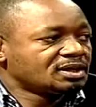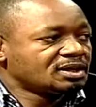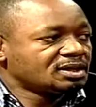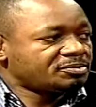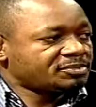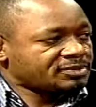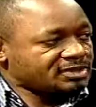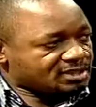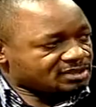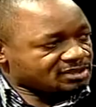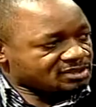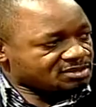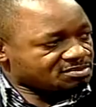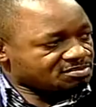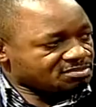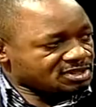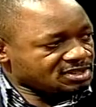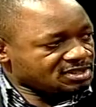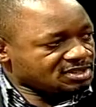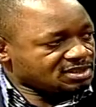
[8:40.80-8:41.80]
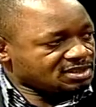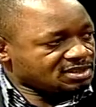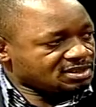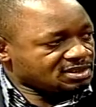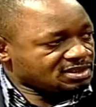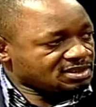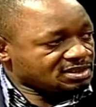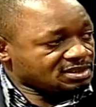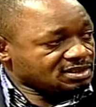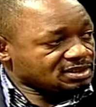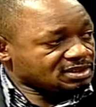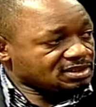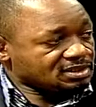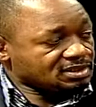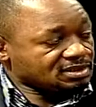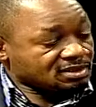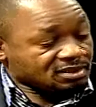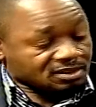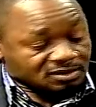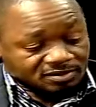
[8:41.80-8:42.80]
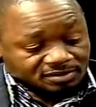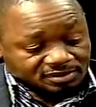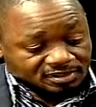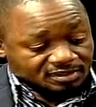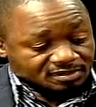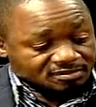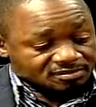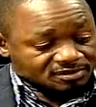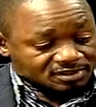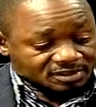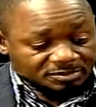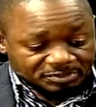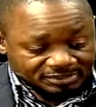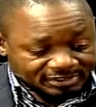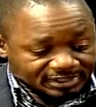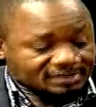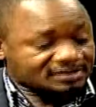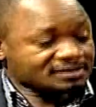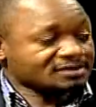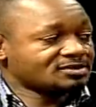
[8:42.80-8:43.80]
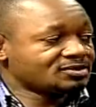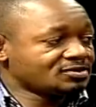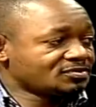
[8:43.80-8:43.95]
Hepatitis B, hepatitis